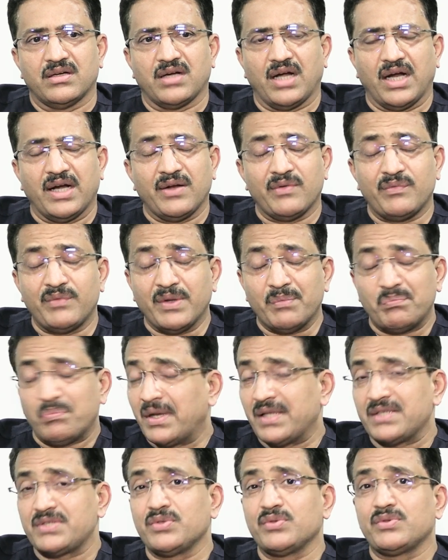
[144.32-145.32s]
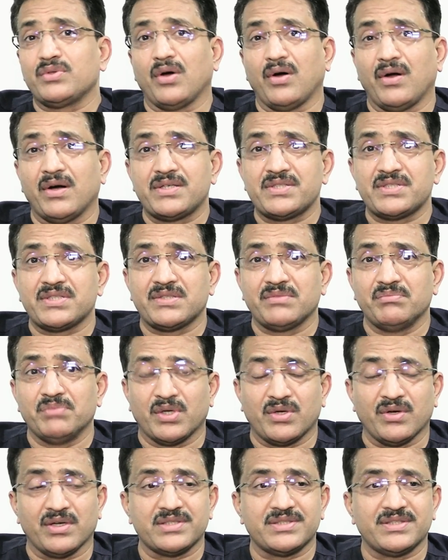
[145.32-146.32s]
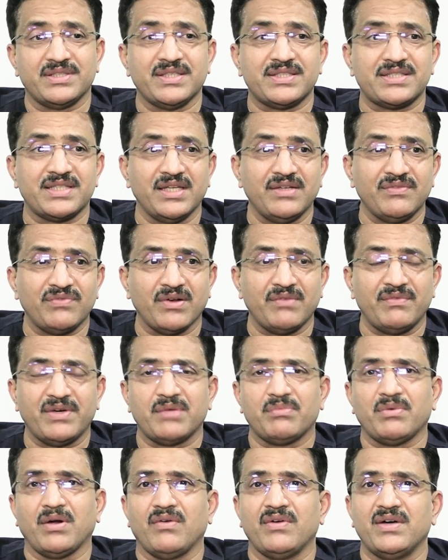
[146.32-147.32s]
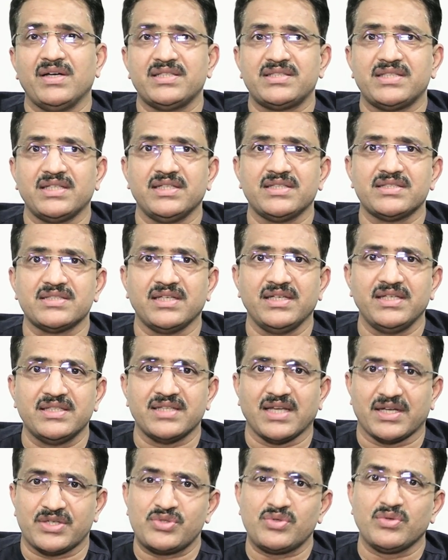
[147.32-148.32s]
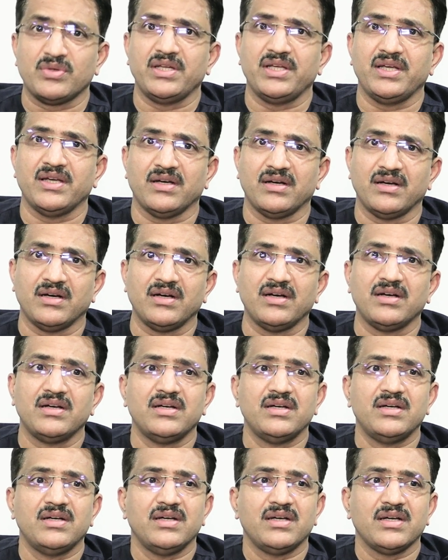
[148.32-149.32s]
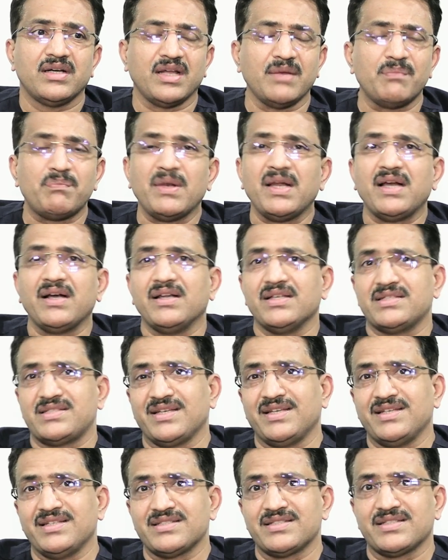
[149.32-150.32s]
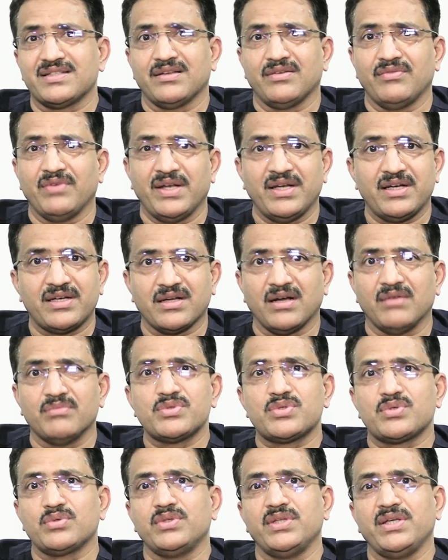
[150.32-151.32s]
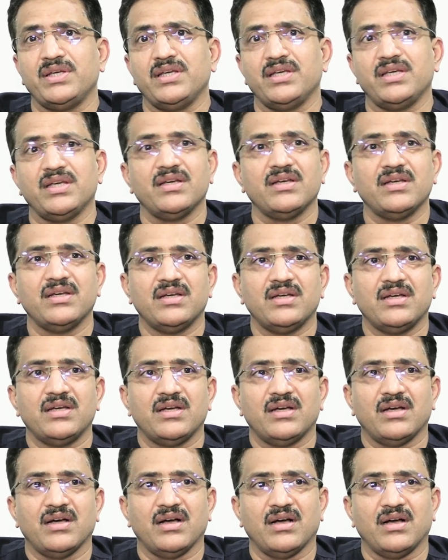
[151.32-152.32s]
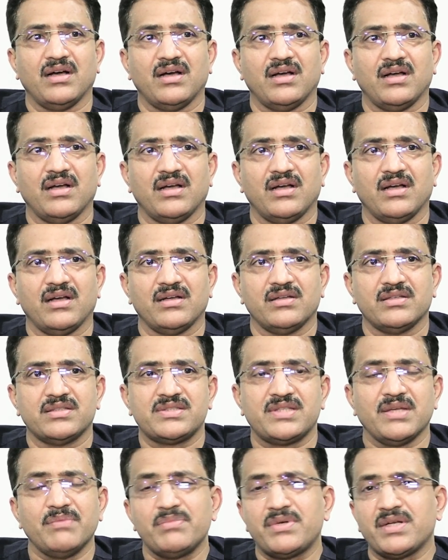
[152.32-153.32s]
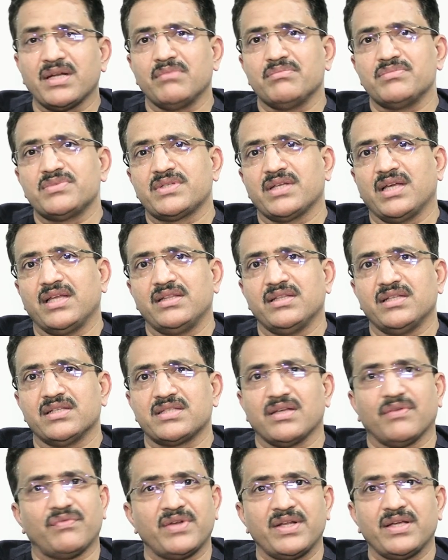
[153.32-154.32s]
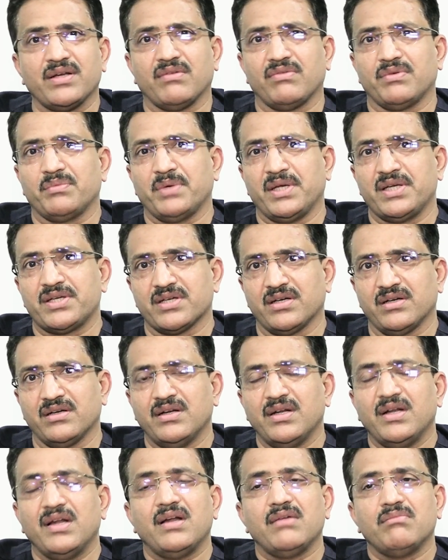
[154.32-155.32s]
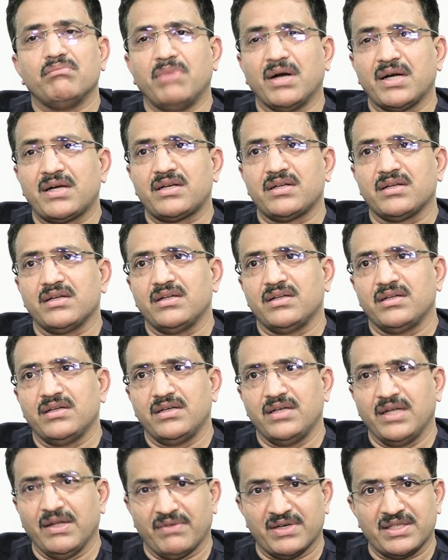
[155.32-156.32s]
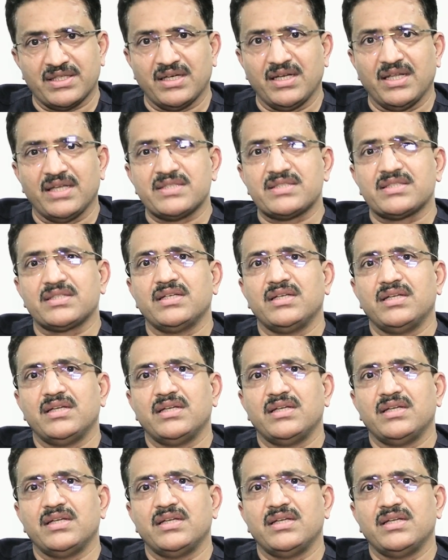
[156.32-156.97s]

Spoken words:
kind of depressive thoughts, because this inflammatory bowel disease is actually a crippling disease when it comes to the symptoms and the suffering of a patient. But nevertheless,